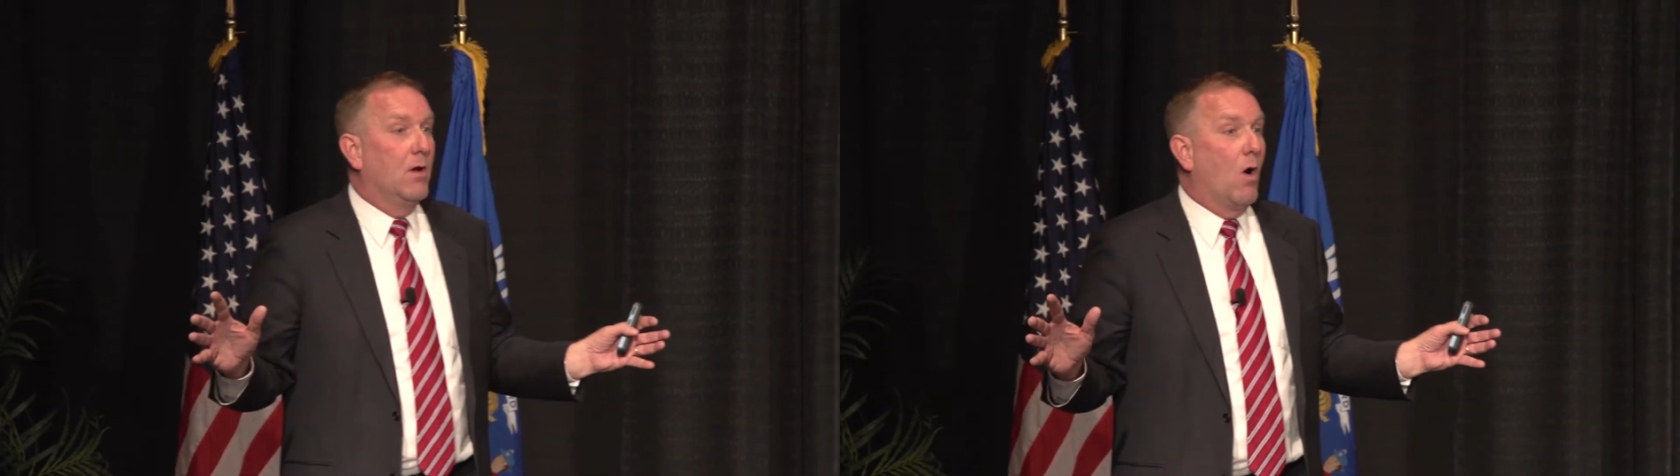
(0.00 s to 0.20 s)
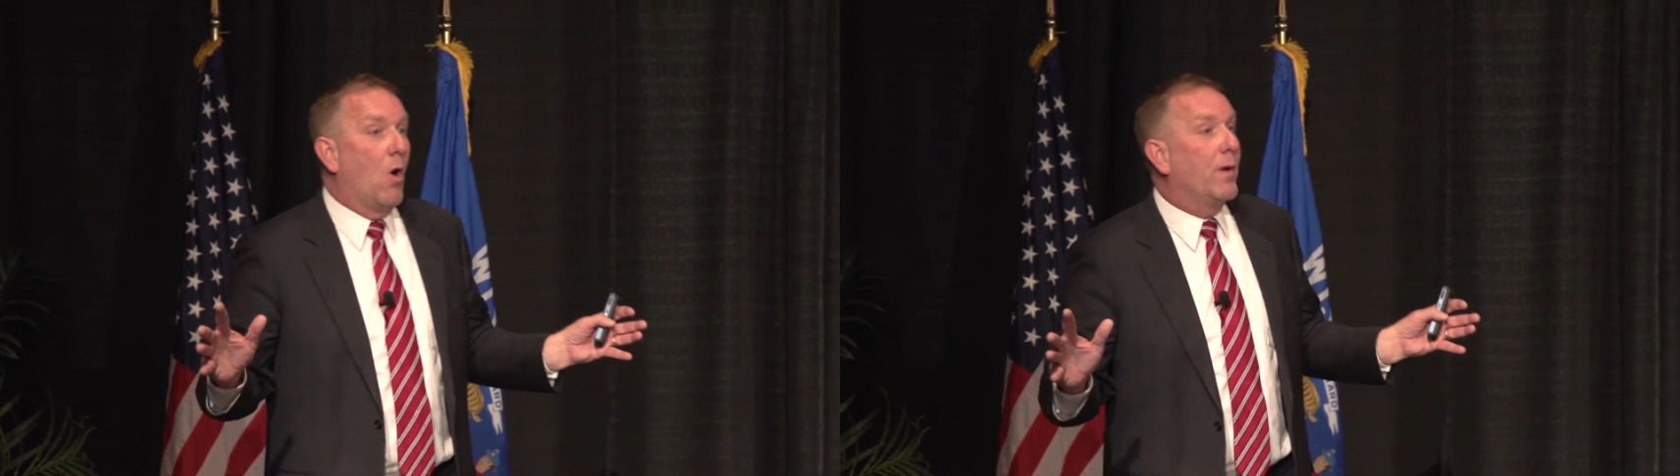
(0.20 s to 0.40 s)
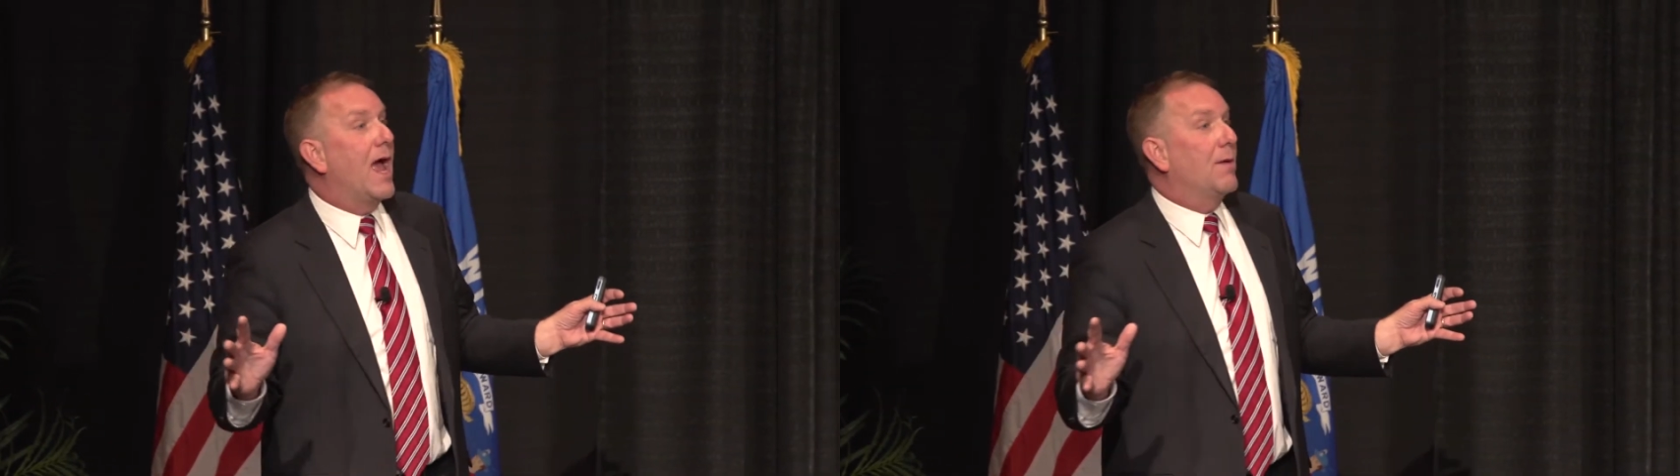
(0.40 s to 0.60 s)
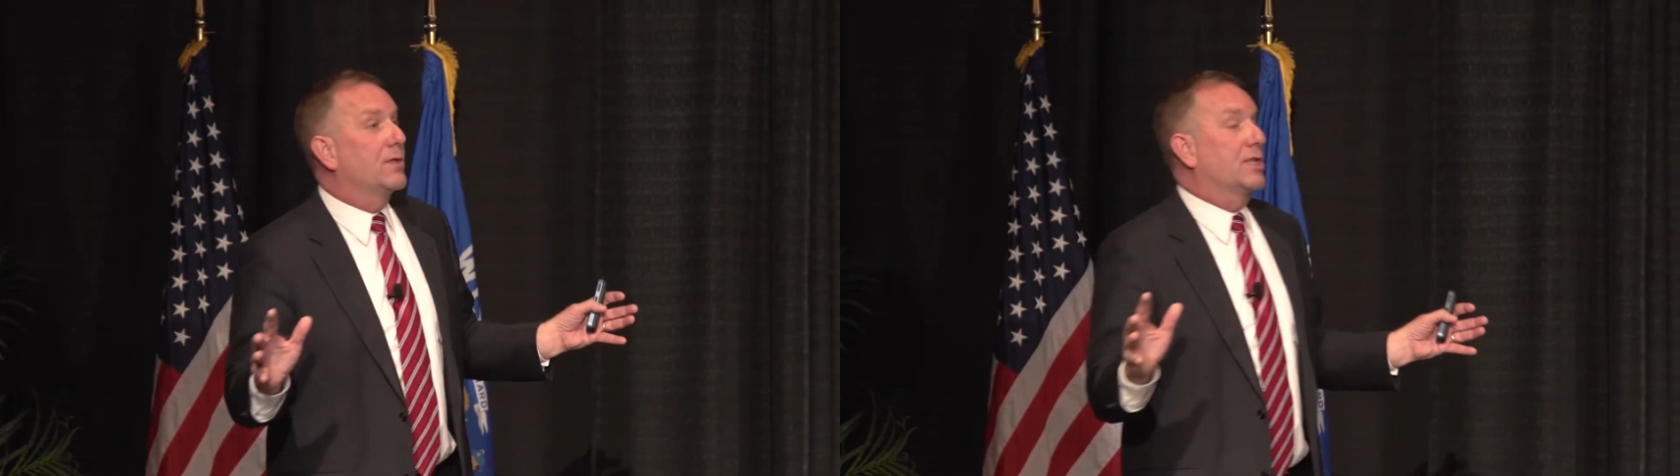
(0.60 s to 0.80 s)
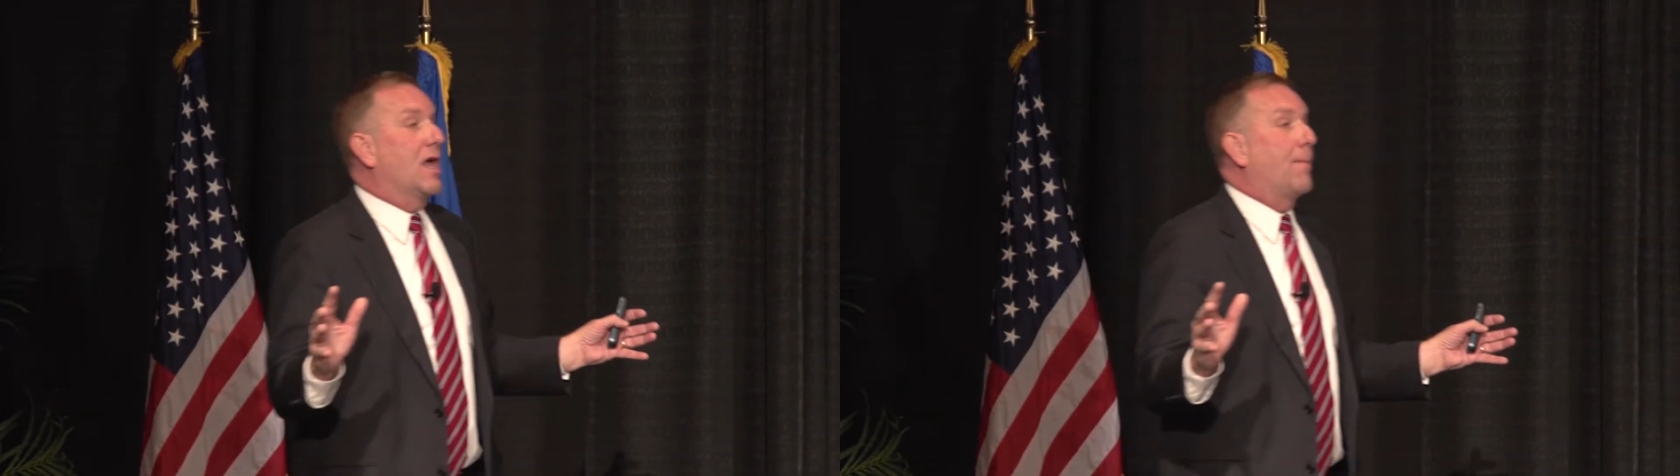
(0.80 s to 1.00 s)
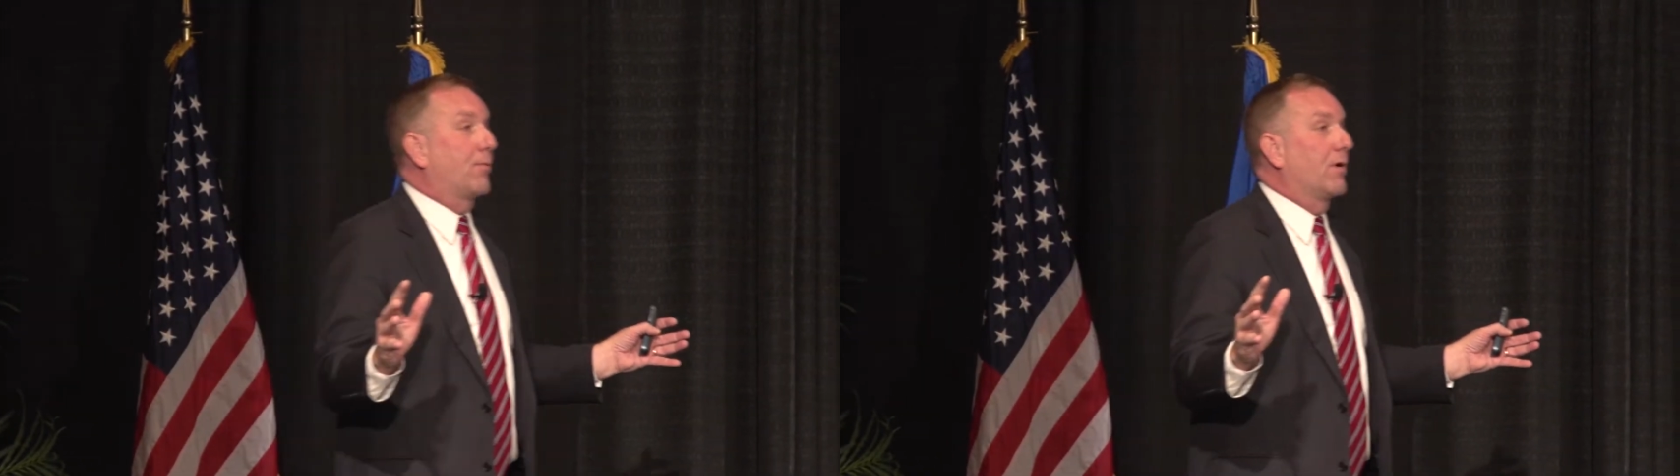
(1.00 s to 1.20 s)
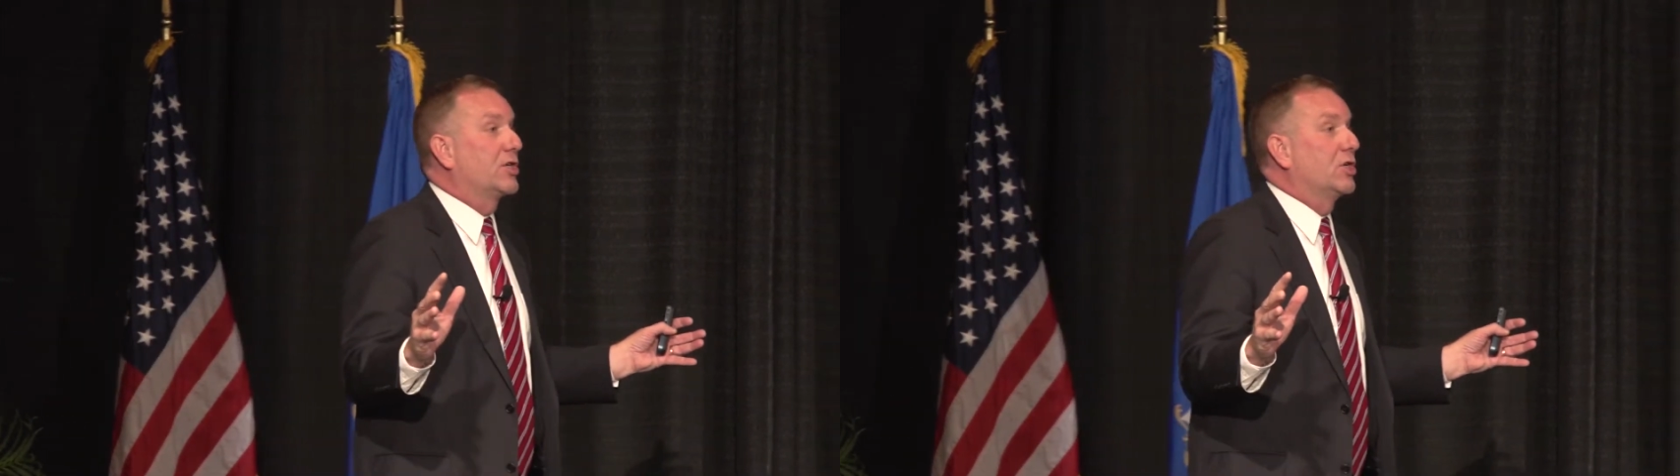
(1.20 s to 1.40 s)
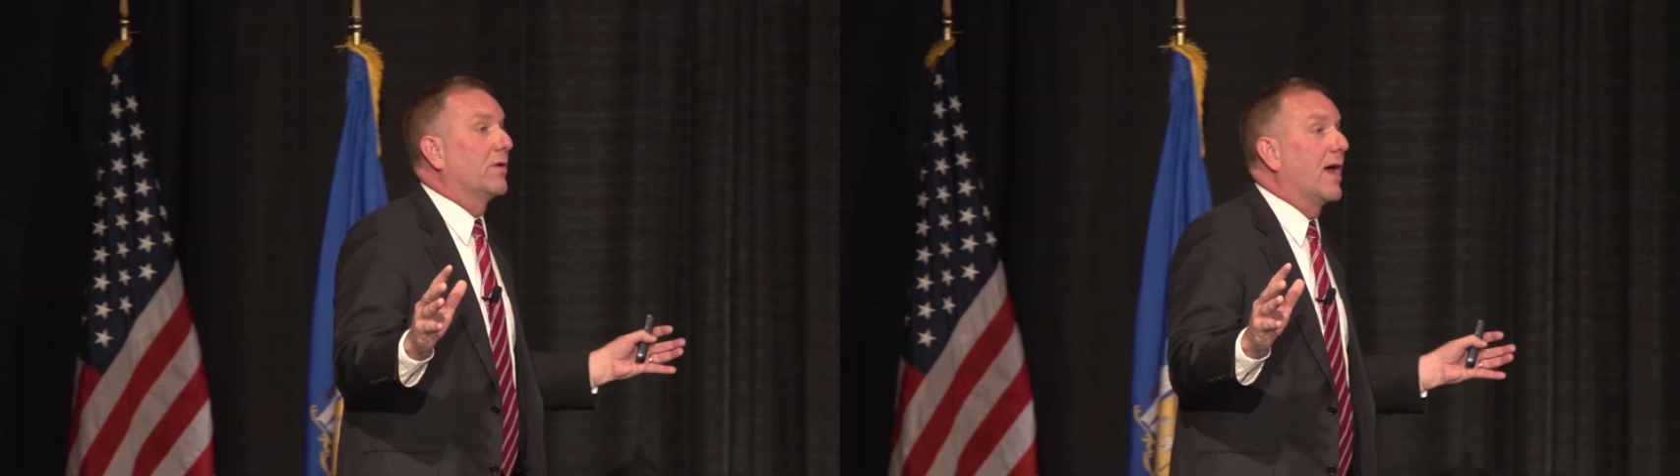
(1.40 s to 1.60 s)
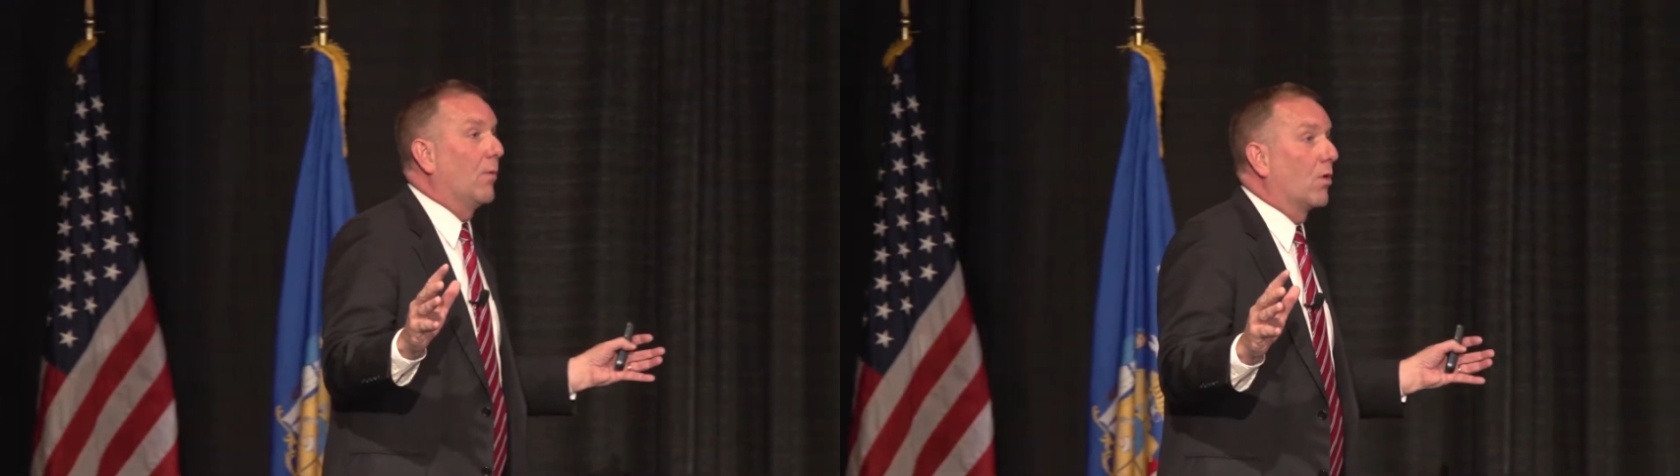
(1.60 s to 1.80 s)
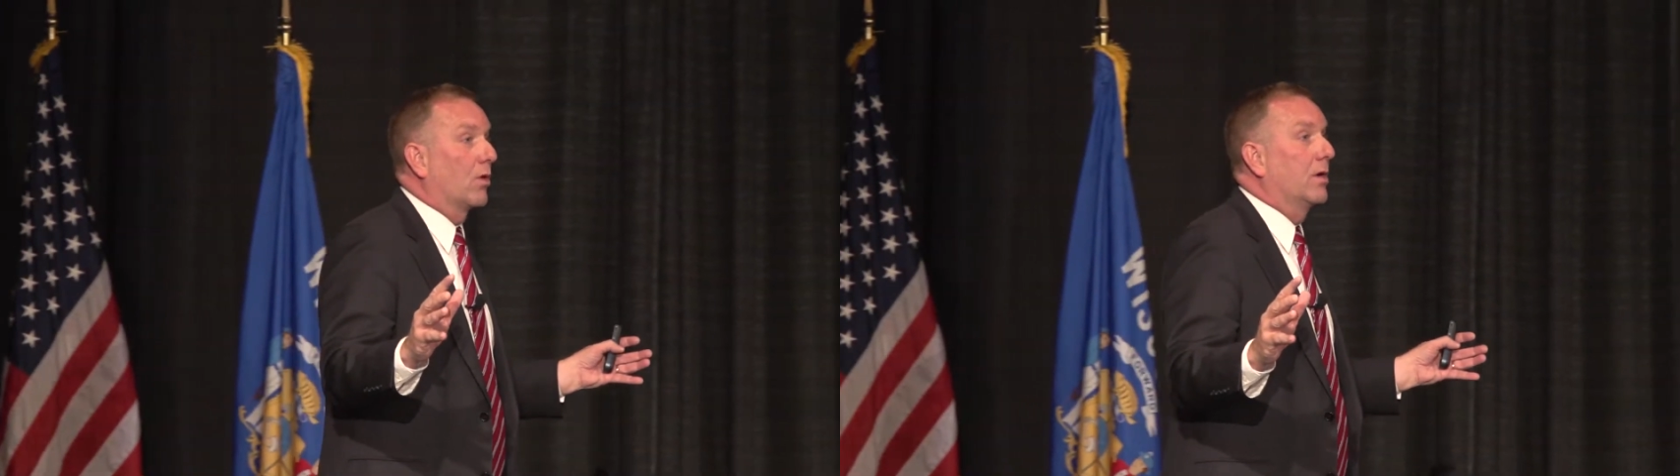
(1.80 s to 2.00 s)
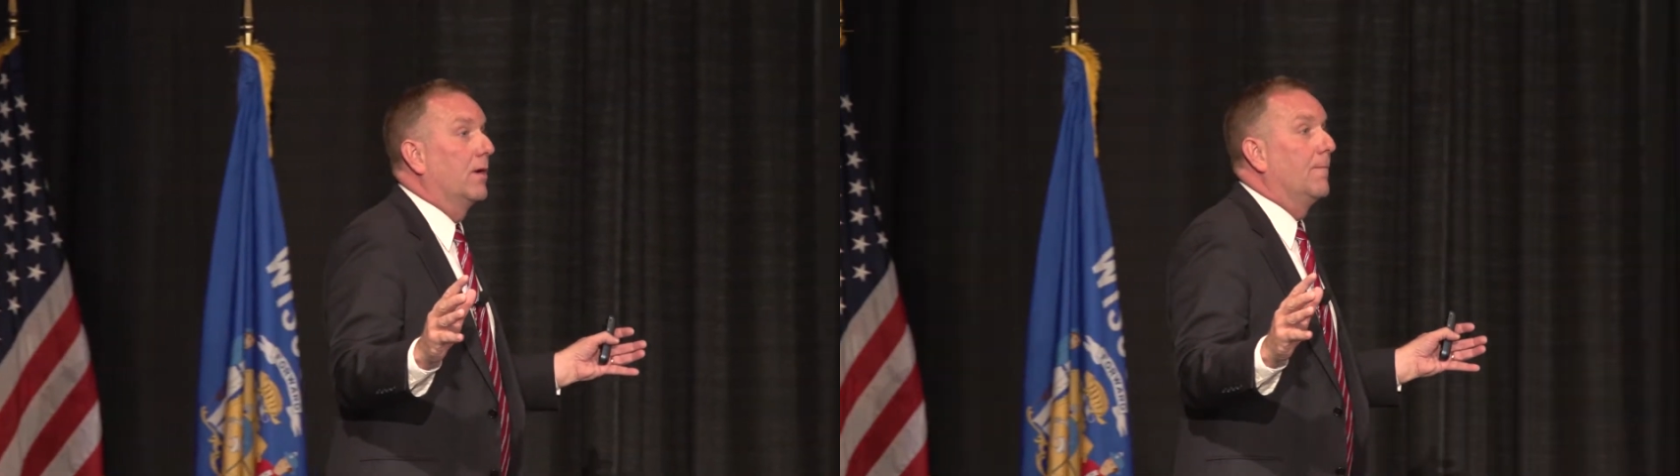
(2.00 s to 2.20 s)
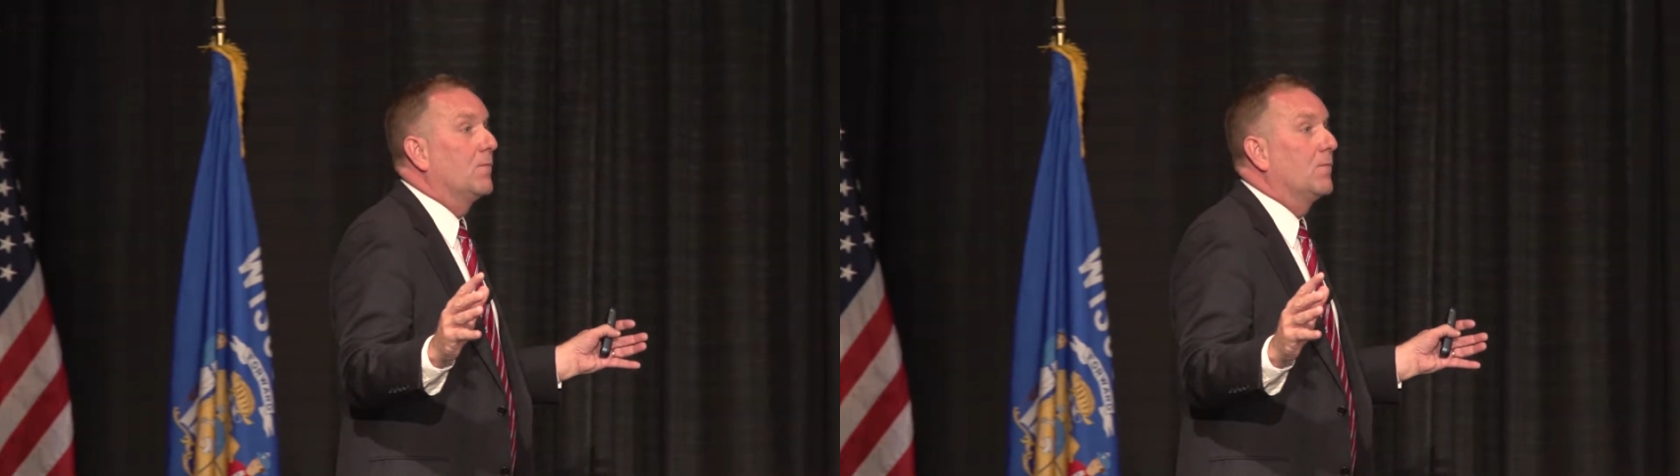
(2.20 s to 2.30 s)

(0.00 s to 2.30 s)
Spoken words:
All we had was this operational network.